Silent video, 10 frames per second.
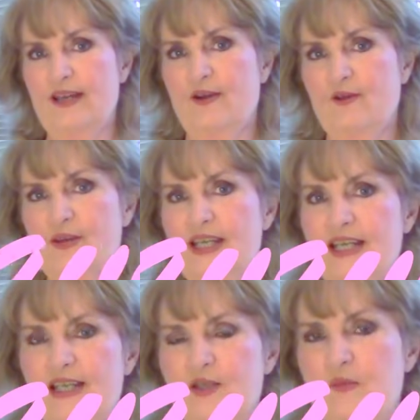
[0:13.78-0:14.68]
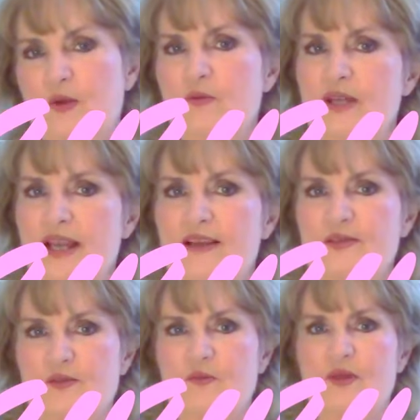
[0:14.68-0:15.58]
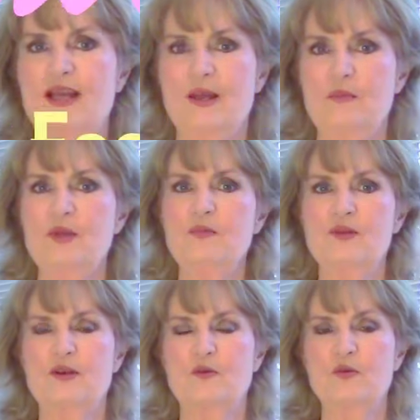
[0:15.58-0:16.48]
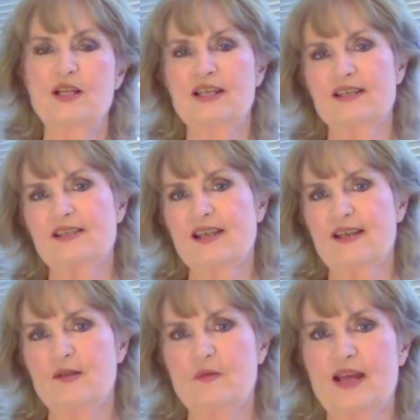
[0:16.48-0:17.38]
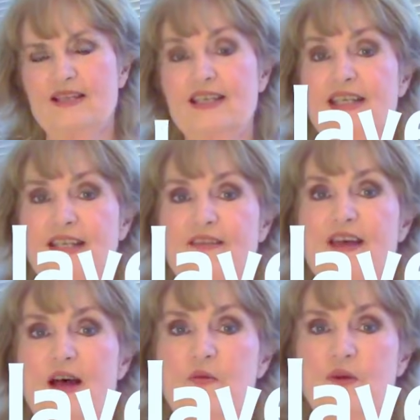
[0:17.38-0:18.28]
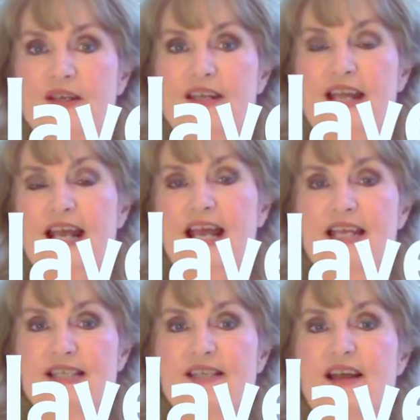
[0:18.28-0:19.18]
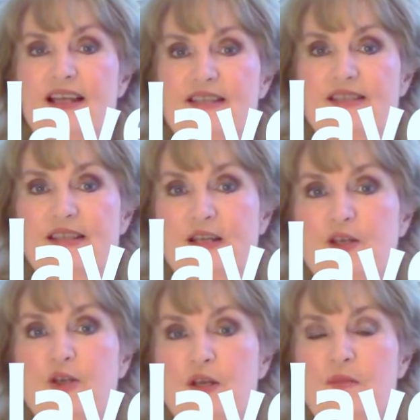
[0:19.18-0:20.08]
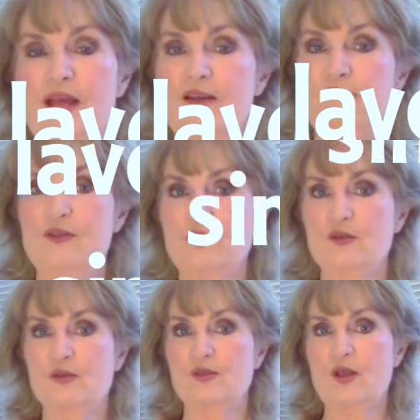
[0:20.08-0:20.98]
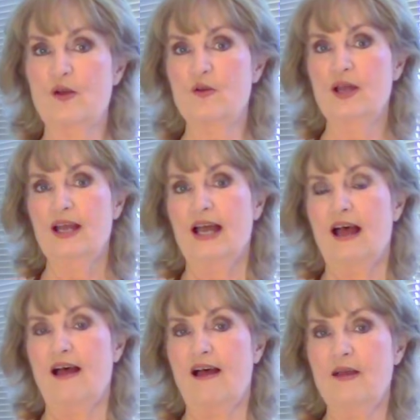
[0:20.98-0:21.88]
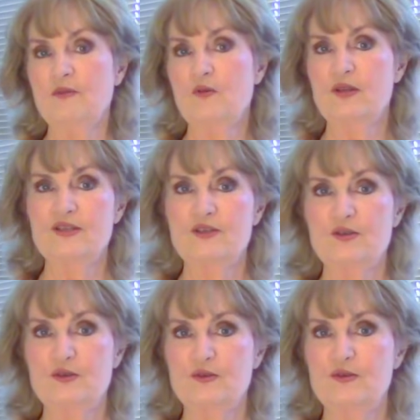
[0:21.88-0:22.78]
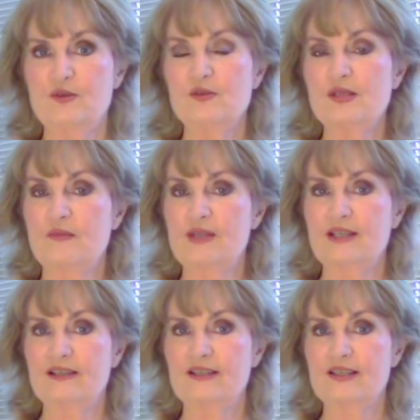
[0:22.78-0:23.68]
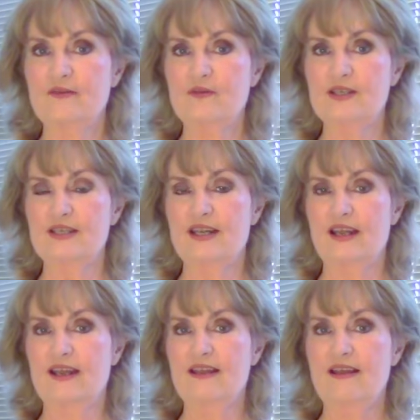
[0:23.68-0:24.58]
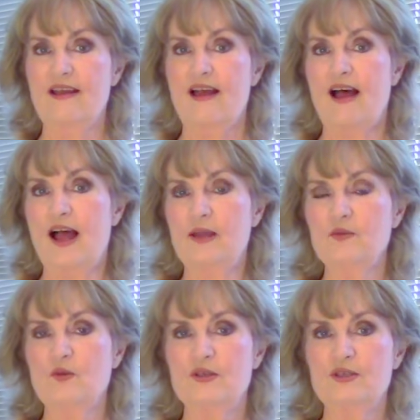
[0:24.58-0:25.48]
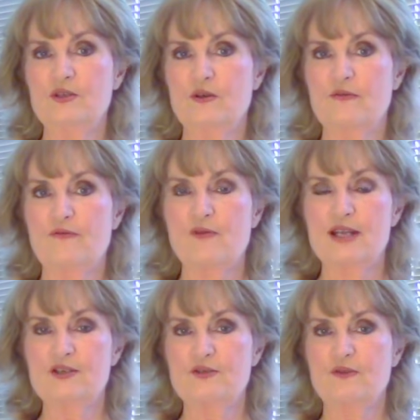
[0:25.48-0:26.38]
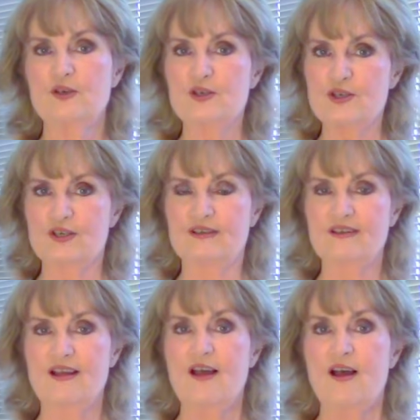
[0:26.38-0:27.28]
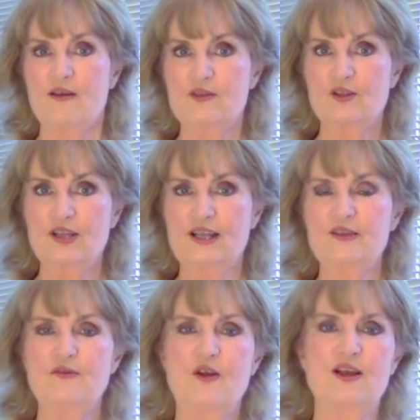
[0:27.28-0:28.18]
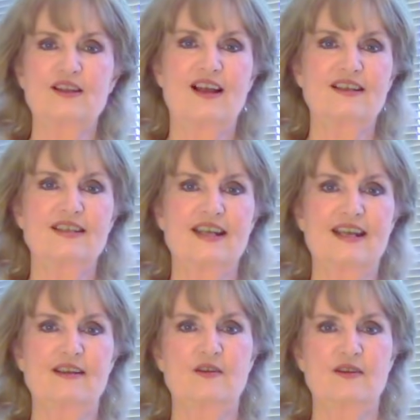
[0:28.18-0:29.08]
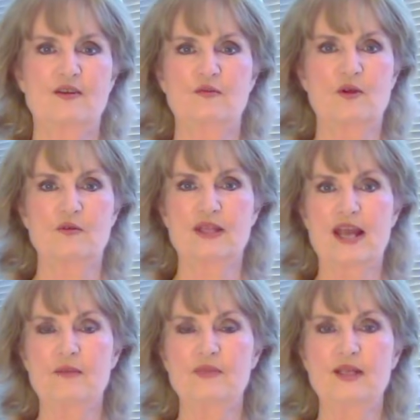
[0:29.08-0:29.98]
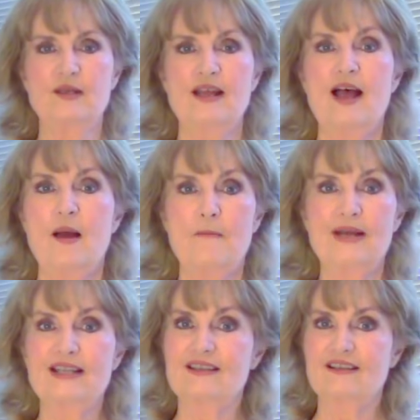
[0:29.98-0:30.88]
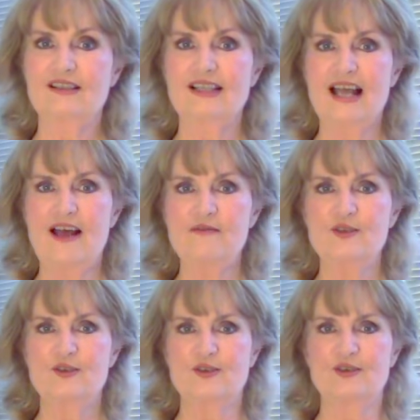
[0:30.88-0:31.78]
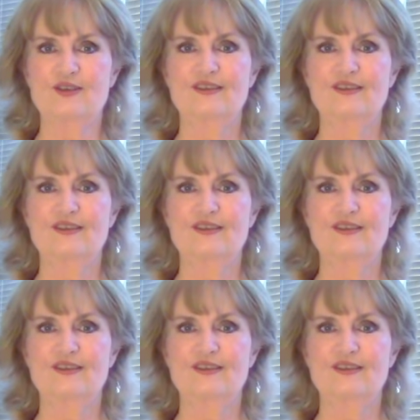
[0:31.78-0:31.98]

narrow niche, but we have some people that are really excited about tea, and that one has gotten a good amount of views. So I'm going to do something a little different today. I'm going to do a French version of the London Fog Latte. What would that be but lavender?